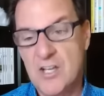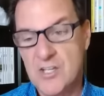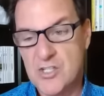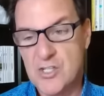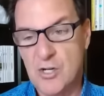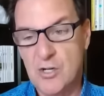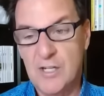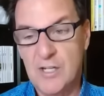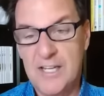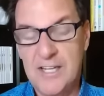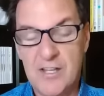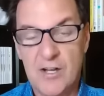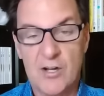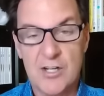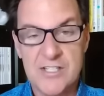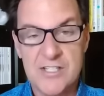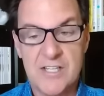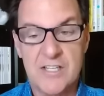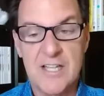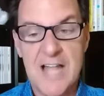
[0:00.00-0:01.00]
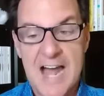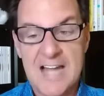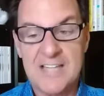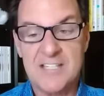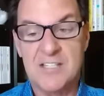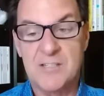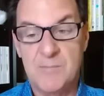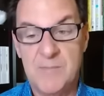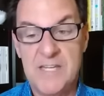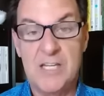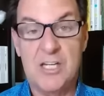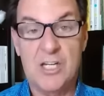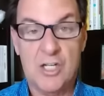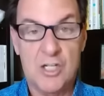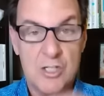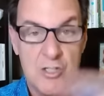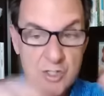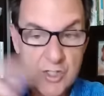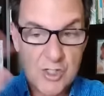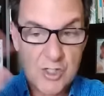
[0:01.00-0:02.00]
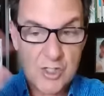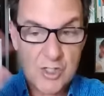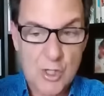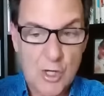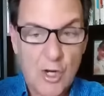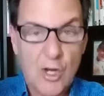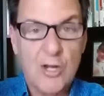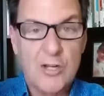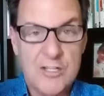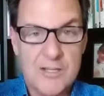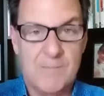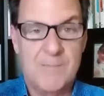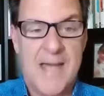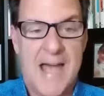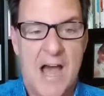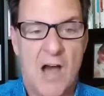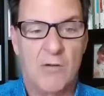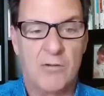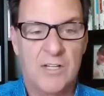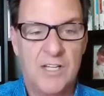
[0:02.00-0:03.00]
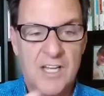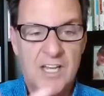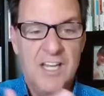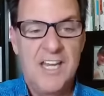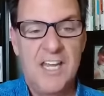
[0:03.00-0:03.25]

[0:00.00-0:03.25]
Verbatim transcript: Certainly there is a lot to be concerned about